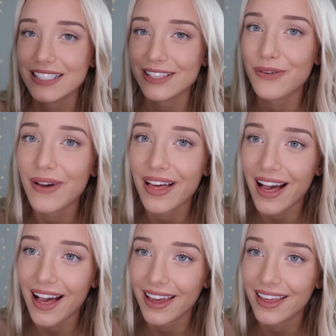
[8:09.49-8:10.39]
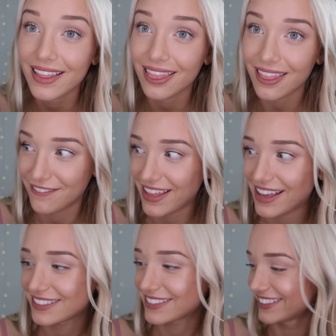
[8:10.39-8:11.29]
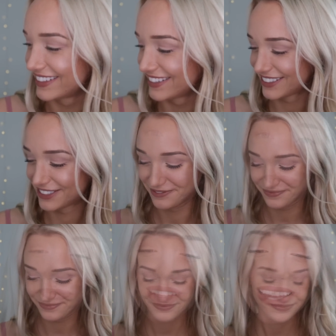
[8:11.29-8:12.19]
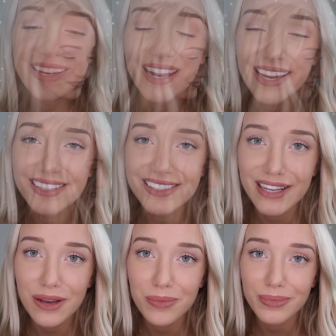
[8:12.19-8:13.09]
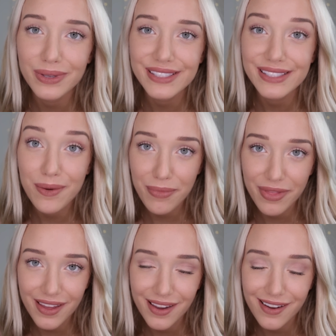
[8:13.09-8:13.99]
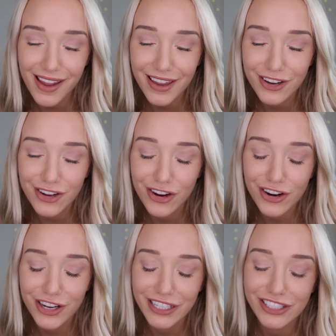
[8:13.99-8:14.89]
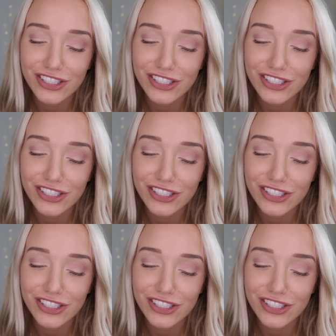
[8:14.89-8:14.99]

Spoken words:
So I love that. Next up is something I encourage